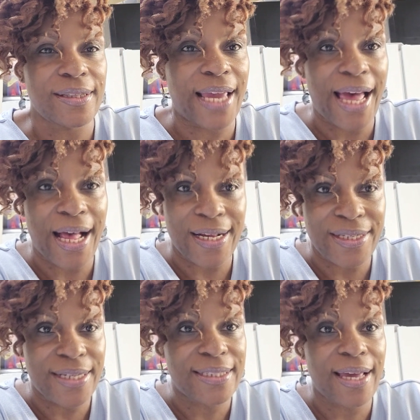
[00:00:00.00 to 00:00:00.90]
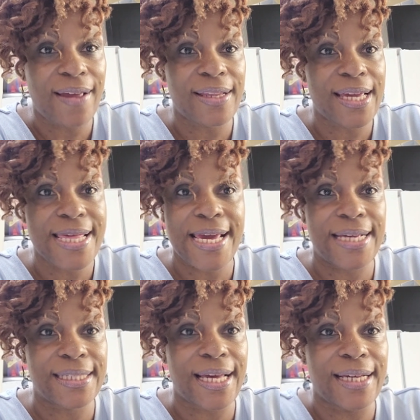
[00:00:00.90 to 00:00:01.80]
they actually sound like the
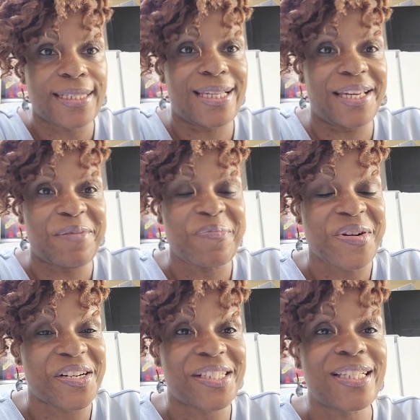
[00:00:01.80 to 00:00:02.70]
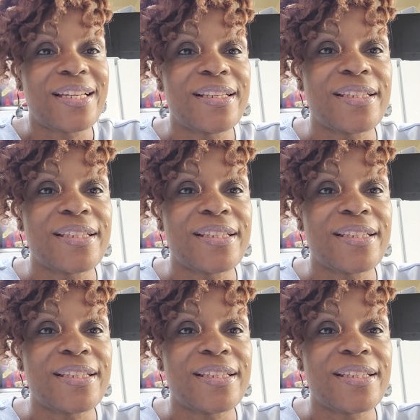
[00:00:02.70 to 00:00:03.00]
exact same person.